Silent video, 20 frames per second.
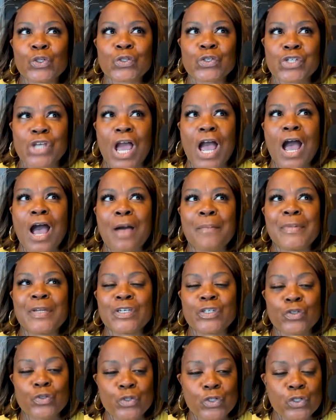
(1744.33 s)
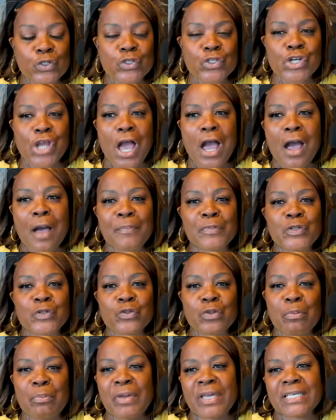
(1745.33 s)
job, and do your job to
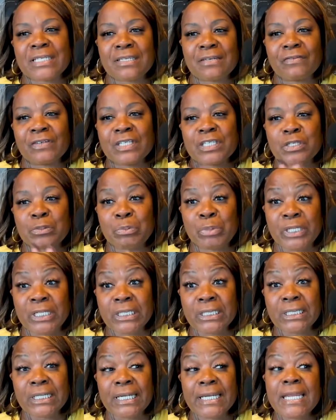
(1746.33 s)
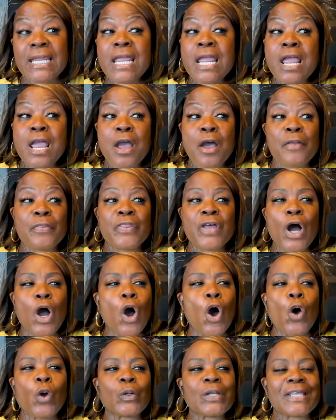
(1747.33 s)
the best of its ability. The
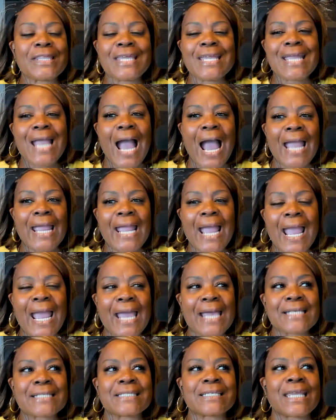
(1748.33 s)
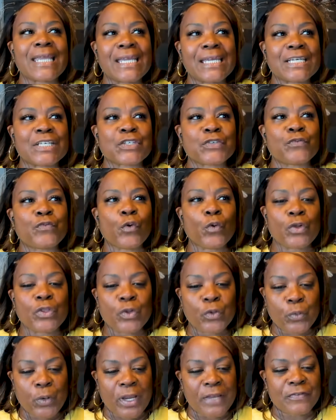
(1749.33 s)
only thing I ask is for the
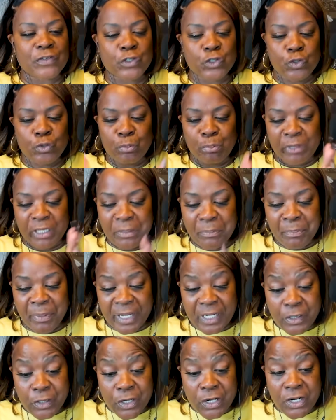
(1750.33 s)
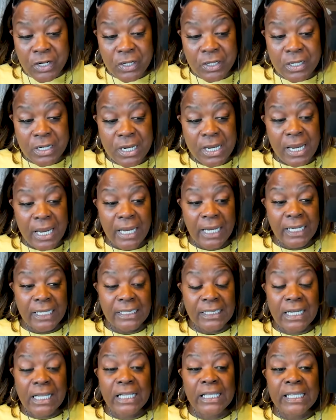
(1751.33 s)
refs to be better
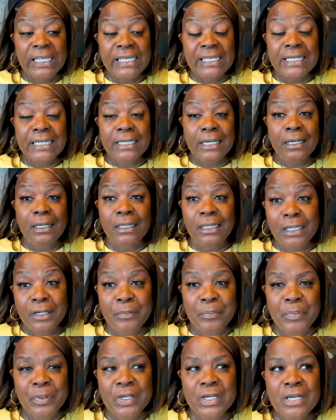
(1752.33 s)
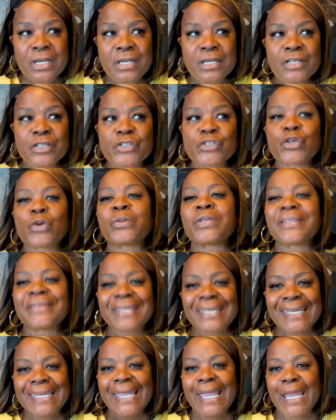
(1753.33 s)
and clean it up so that
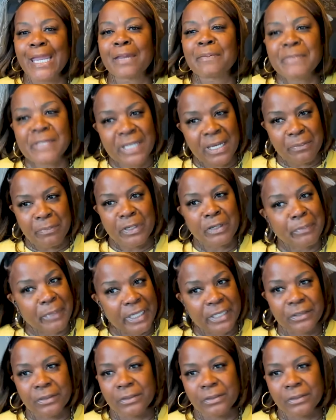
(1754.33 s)
the games can be better.